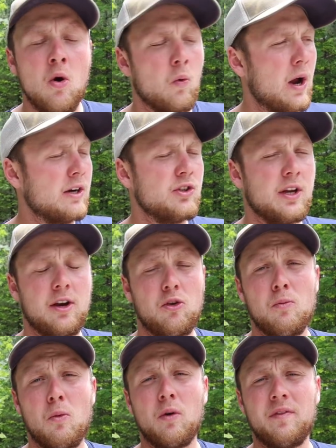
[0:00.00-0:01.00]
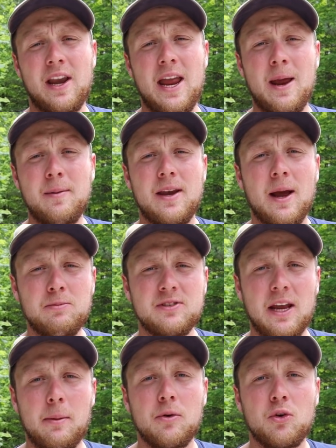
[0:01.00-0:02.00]
We're actually going to do more of an in-depth
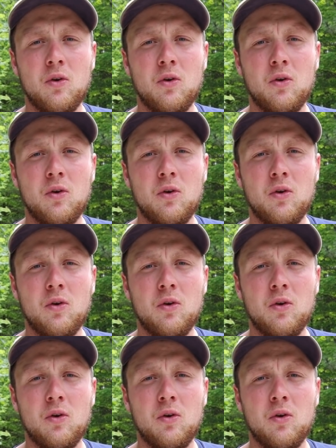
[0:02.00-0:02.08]
salmon